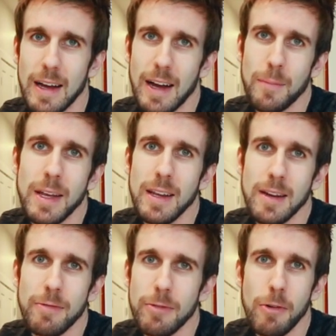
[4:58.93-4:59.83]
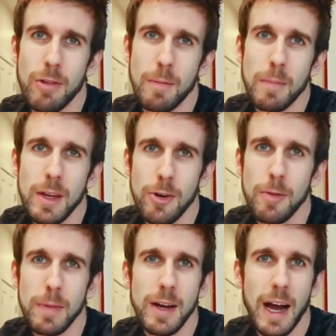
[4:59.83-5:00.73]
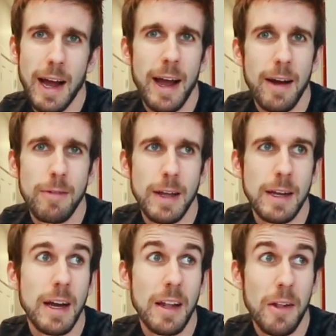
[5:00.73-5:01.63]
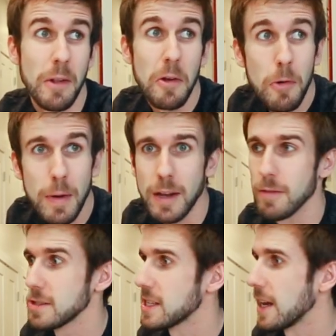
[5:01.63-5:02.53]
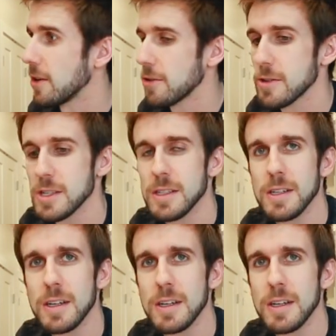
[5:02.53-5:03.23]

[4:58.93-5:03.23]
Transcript: I'm eating a frozen meal, but I have like a little bit of standards.